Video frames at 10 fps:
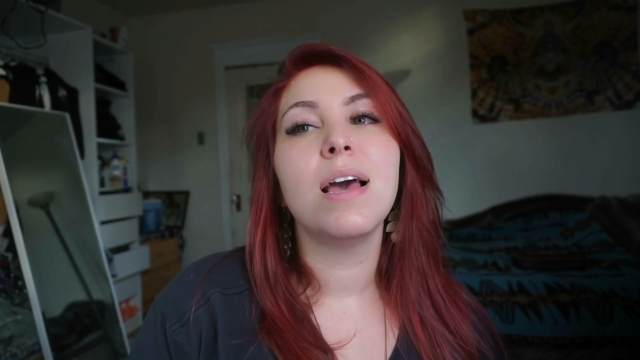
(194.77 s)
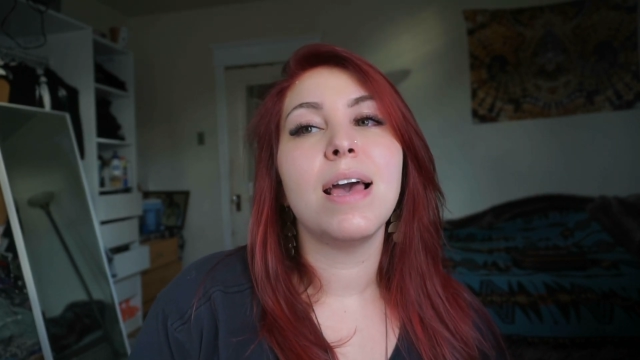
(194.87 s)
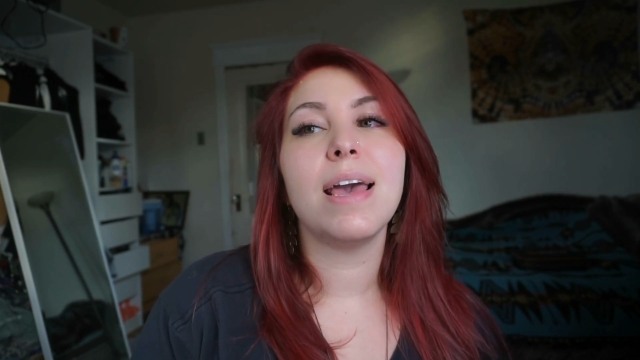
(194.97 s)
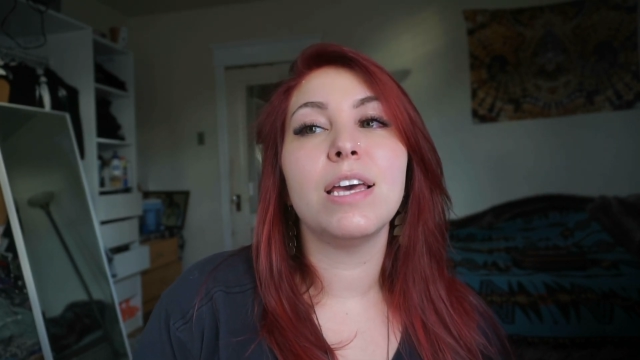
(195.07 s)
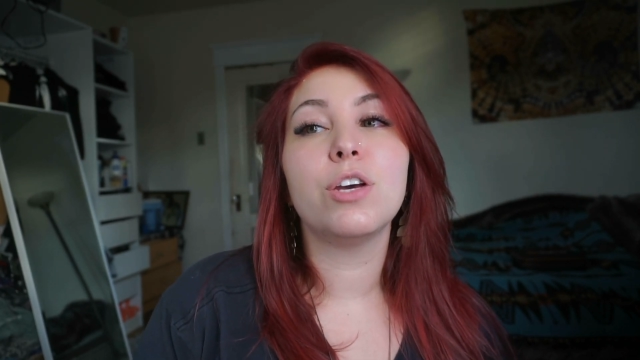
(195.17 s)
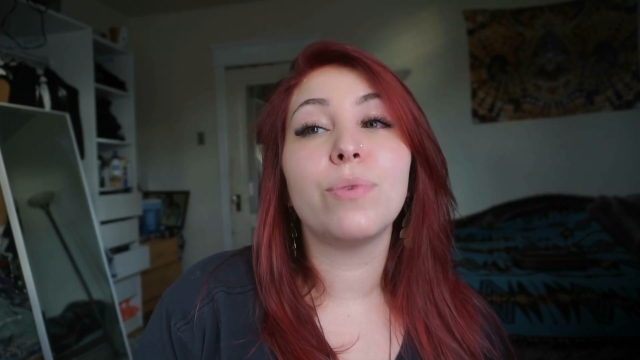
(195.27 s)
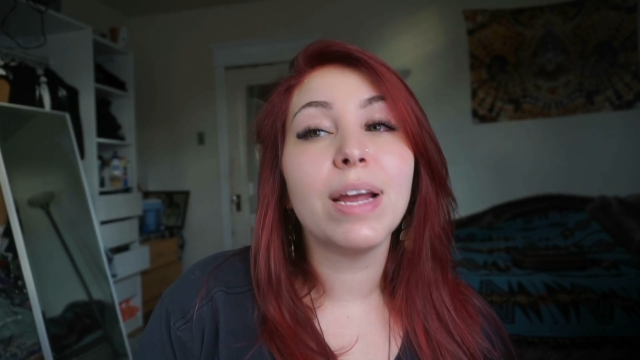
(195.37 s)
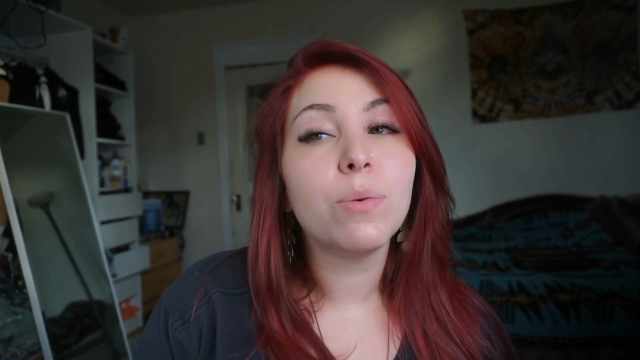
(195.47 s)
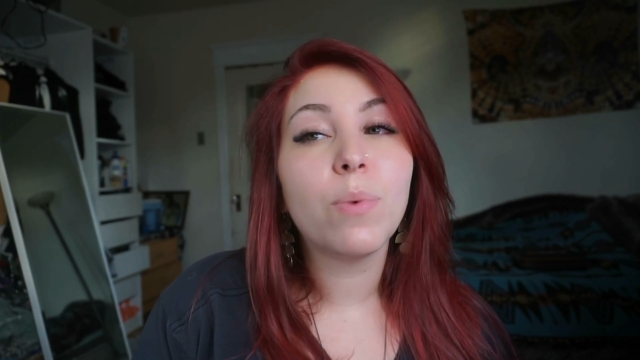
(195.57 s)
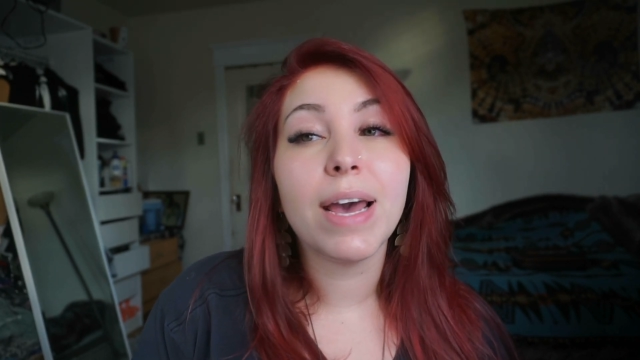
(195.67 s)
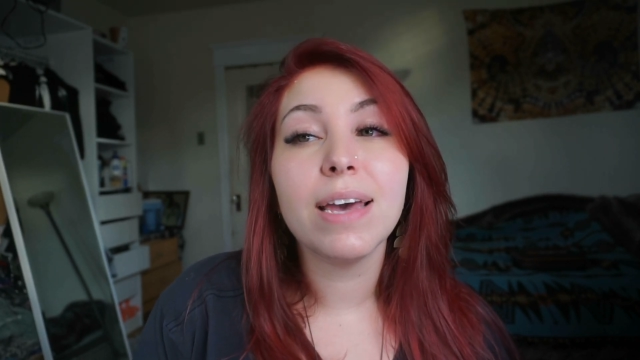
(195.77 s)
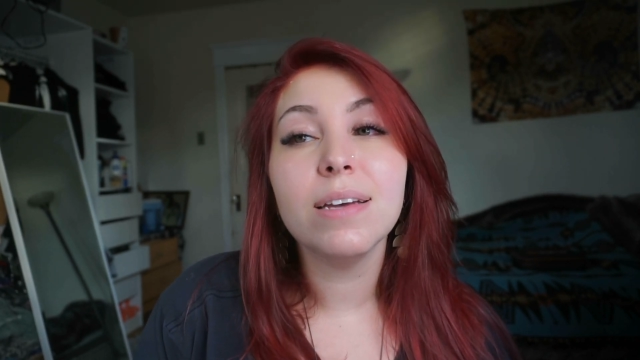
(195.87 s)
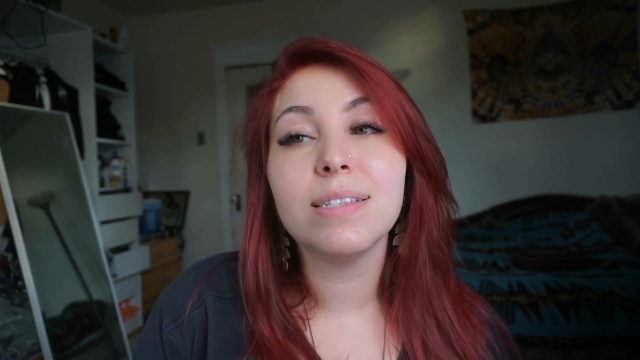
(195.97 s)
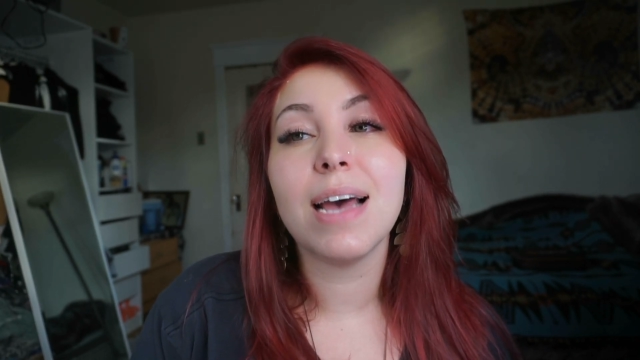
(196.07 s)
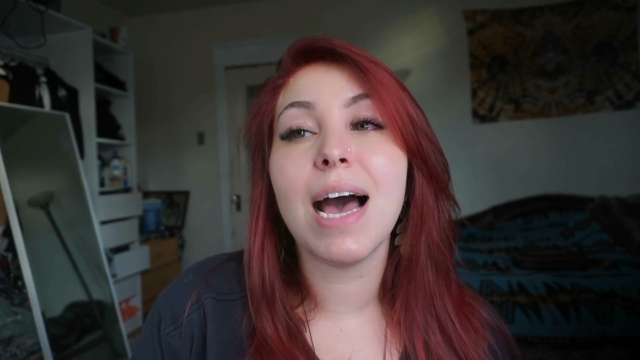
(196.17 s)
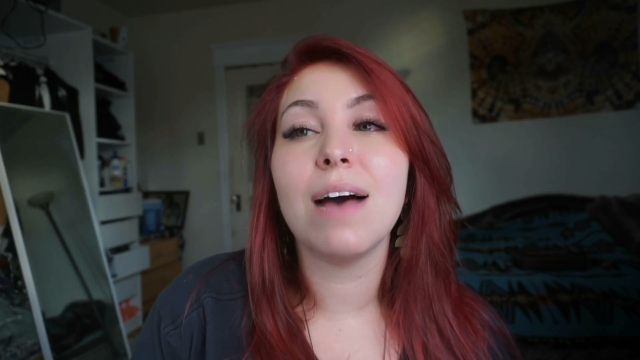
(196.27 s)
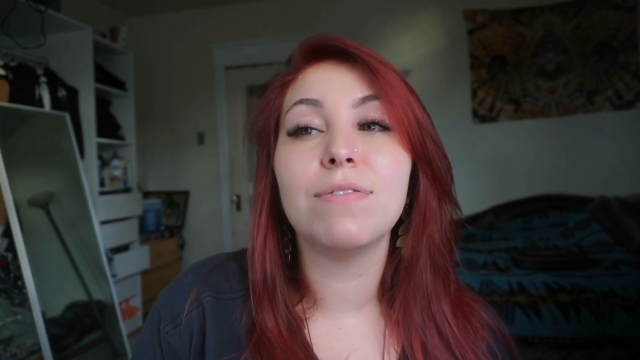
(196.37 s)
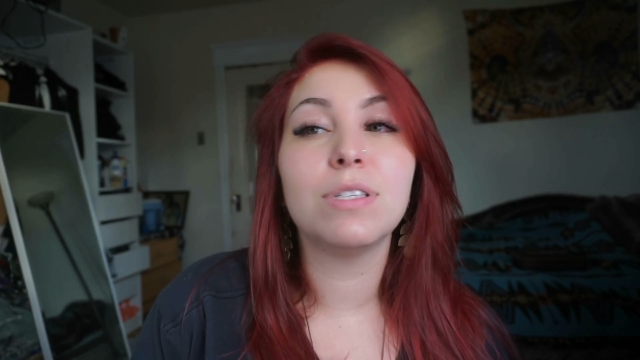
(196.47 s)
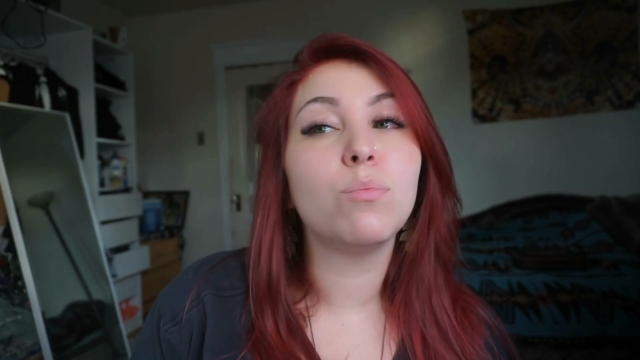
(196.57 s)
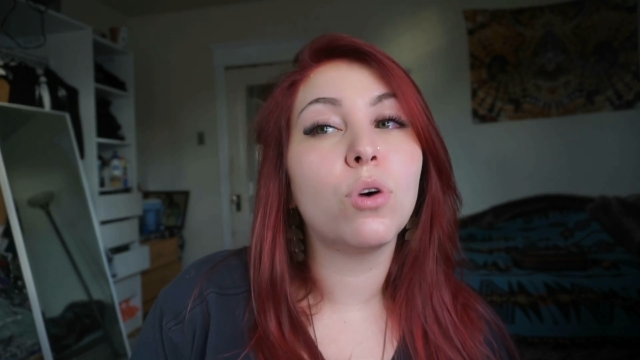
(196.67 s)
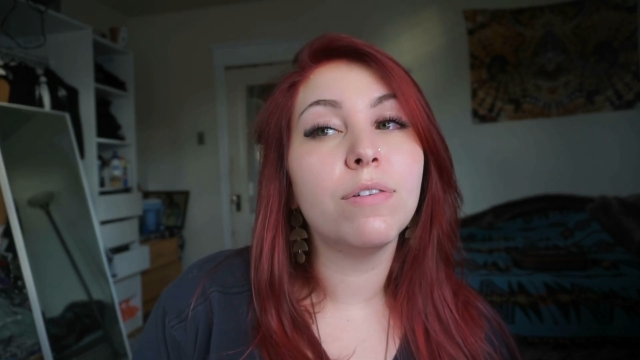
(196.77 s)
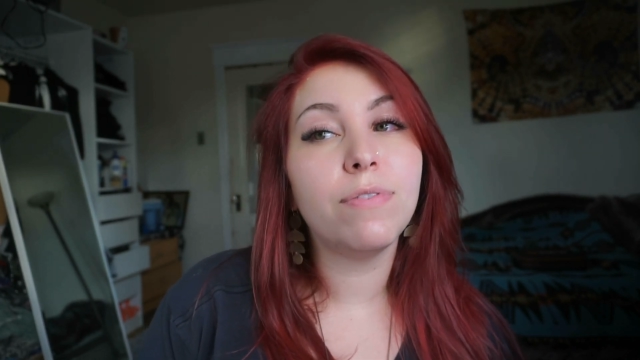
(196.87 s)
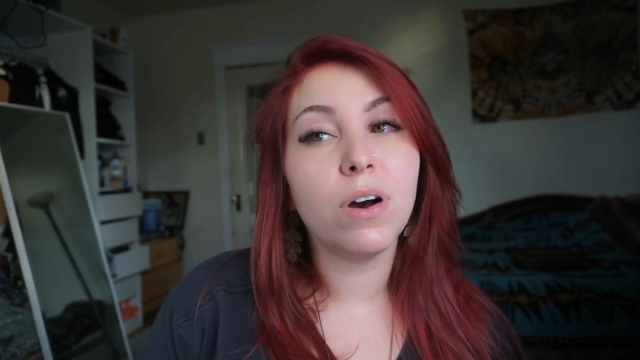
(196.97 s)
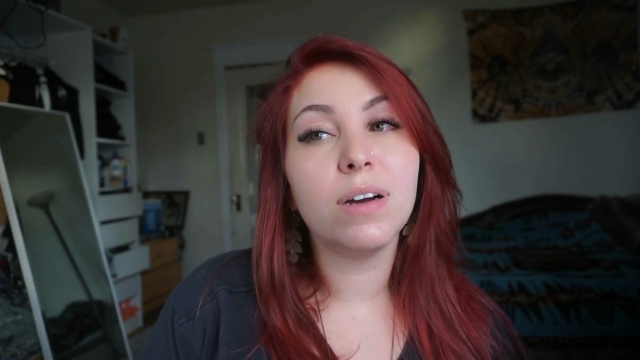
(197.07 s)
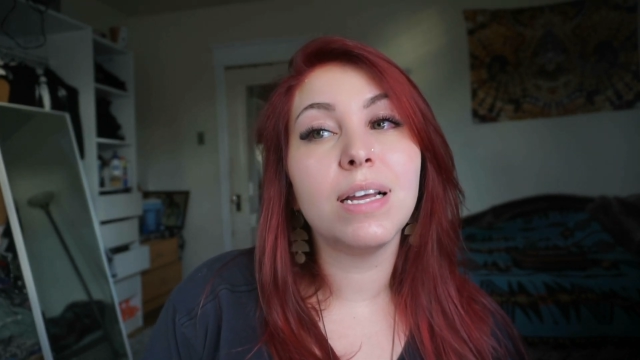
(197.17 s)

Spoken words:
a great way to have some more fun